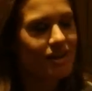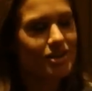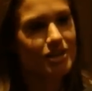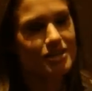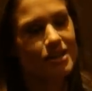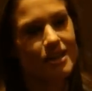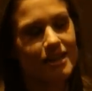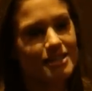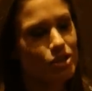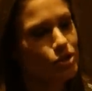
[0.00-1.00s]
Good.
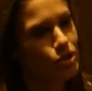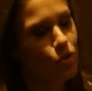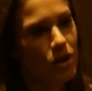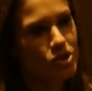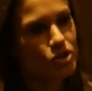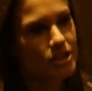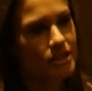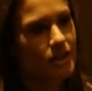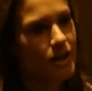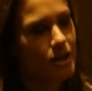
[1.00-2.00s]
That's a good
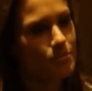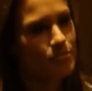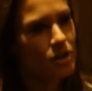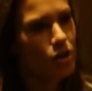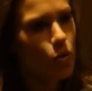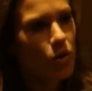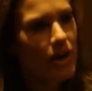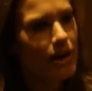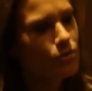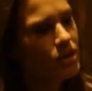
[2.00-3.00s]
question. You know
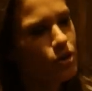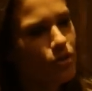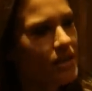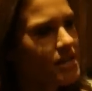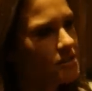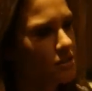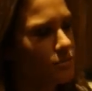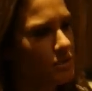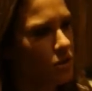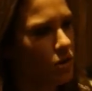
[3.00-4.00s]
what? I really don't think it's going
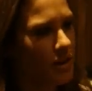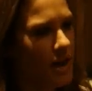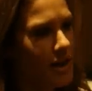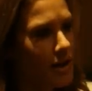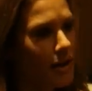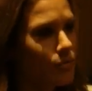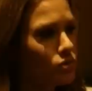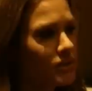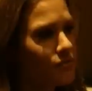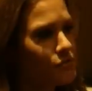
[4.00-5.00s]
to be long. I
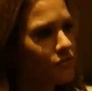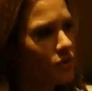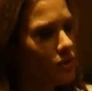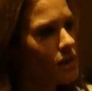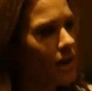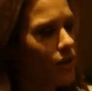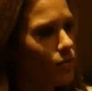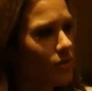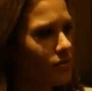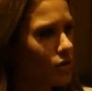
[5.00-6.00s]
really have a feeling now
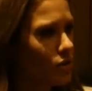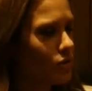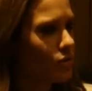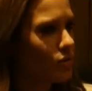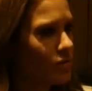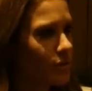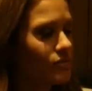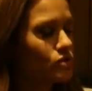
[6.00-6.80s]
that we have, you know, that we